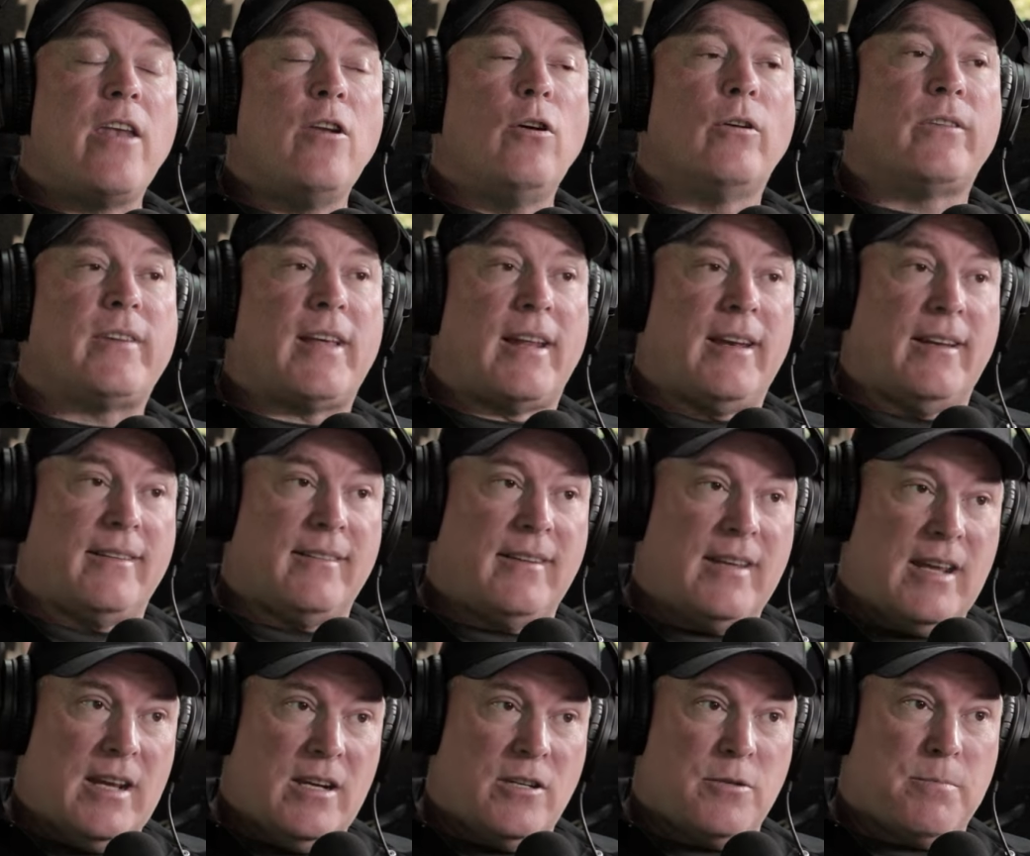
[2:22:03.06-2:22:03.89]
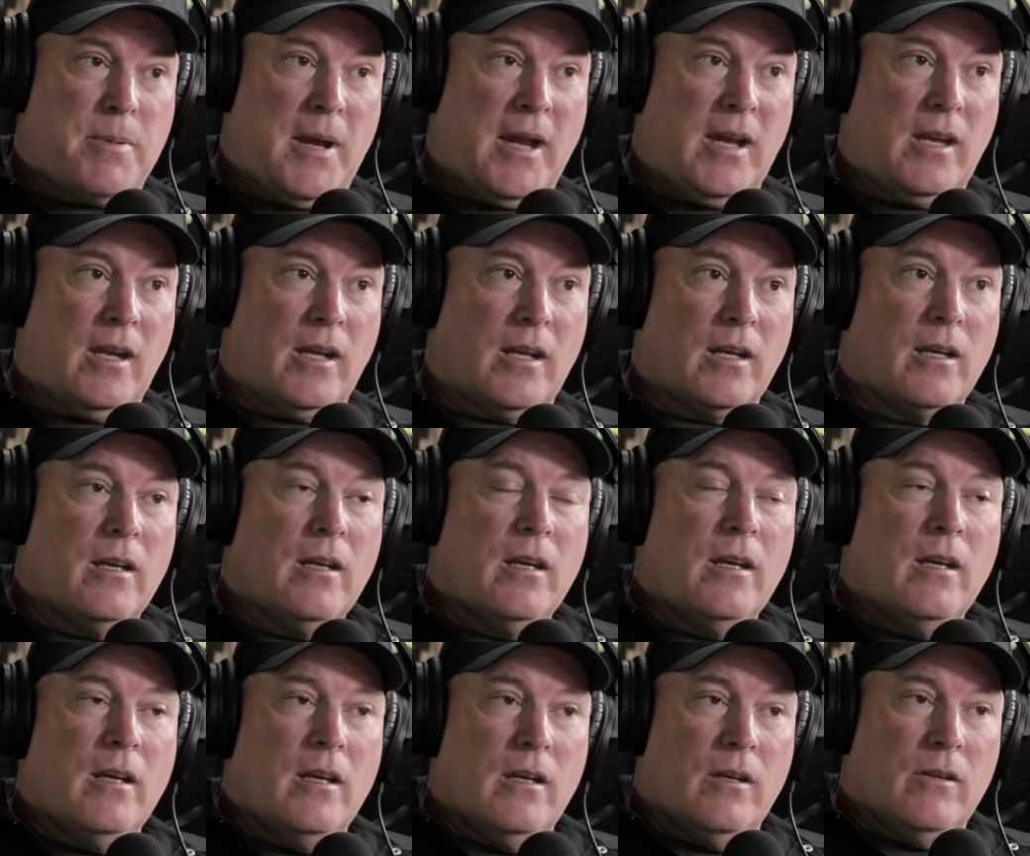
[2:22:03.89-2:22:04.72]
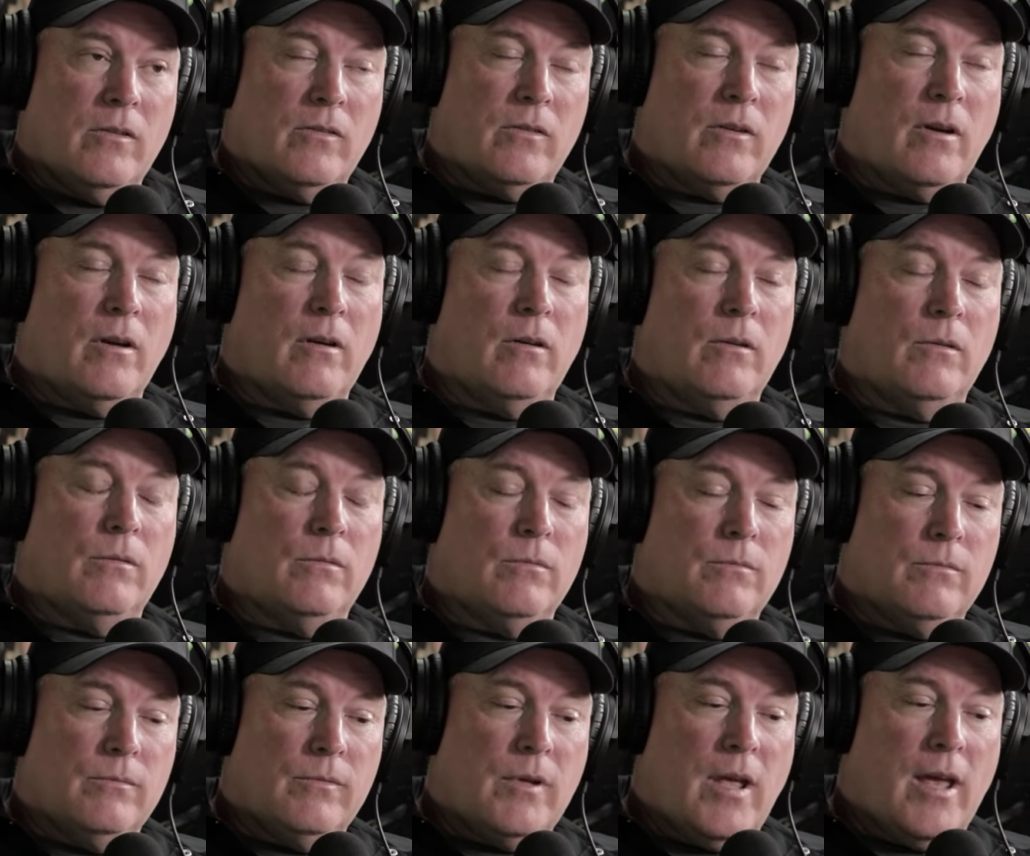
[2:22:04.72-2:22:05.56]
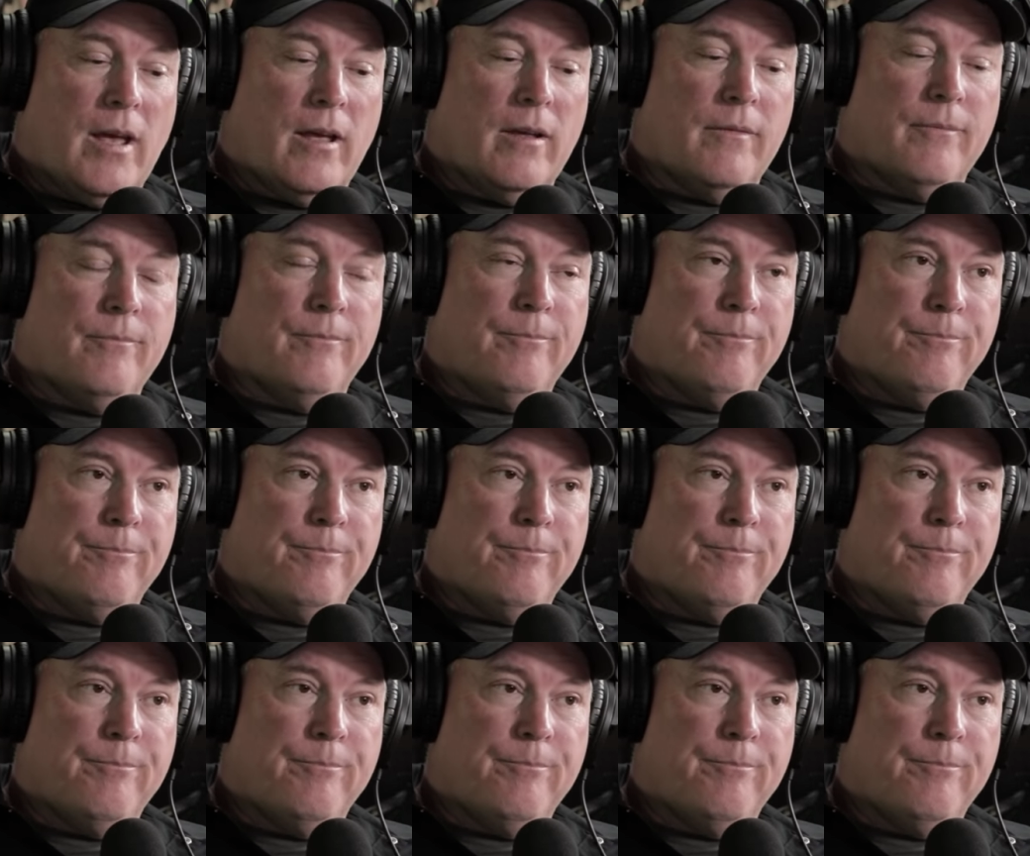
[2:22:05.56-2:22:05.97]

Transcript: knows how to teach painting. Yeah. So we're supposed